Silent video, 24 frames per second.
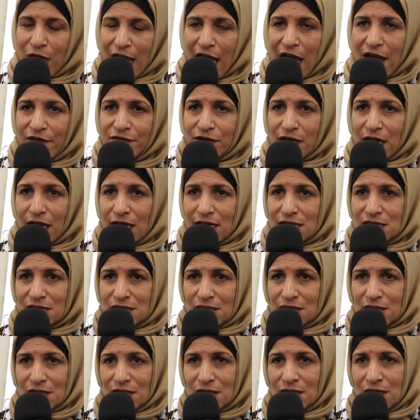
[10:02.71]
have rights.
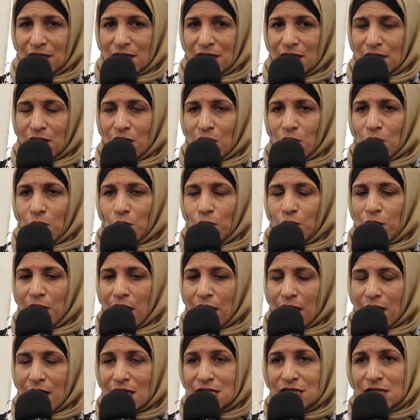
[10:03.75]
We are
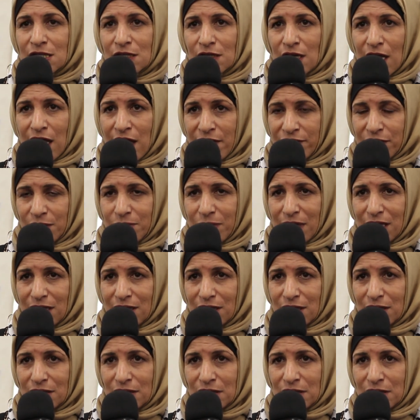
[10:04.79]
asking everybody